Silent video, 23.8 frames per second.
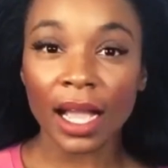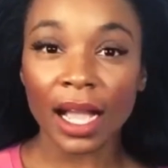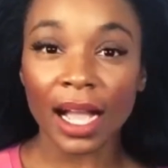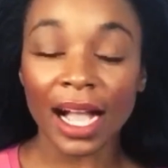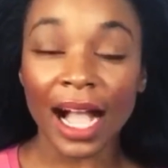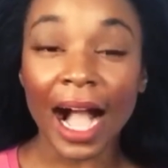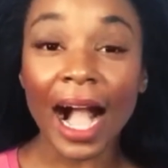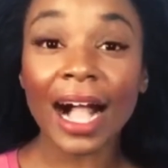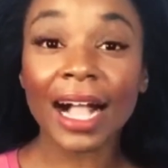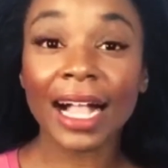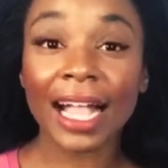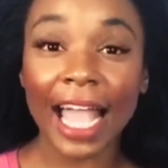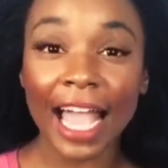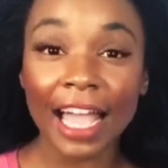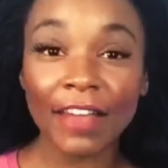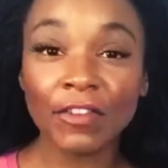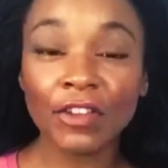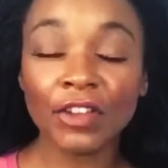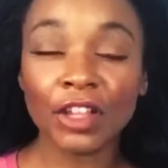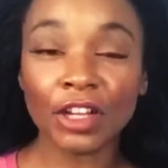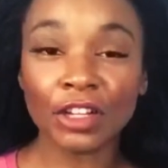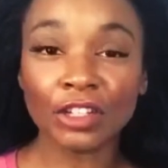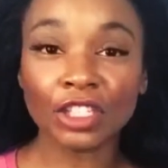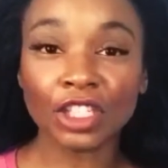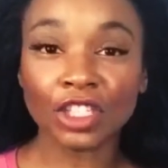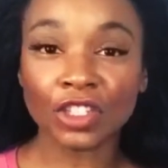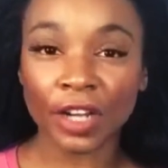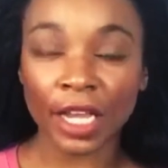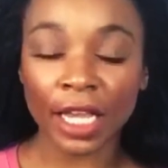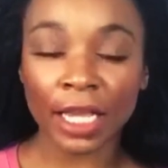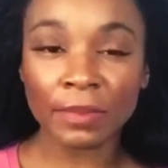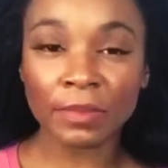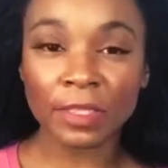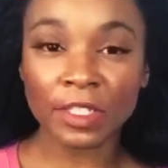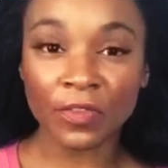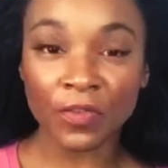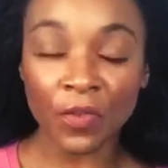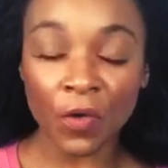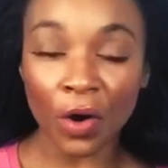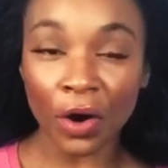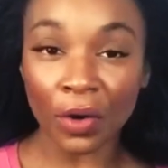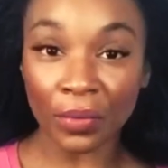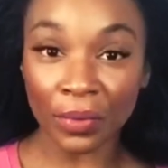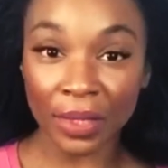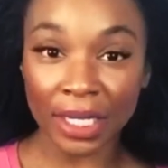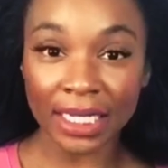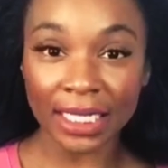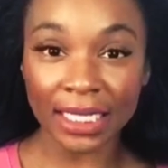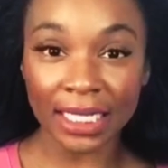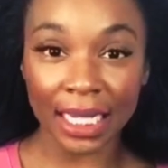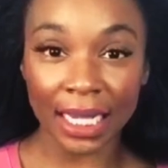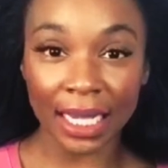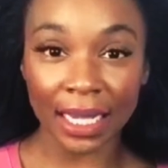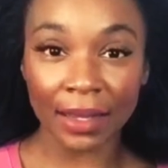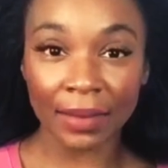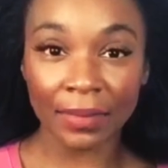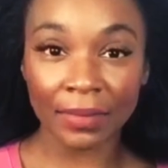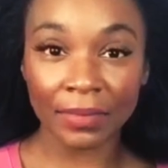God gave you those dreams for a reason.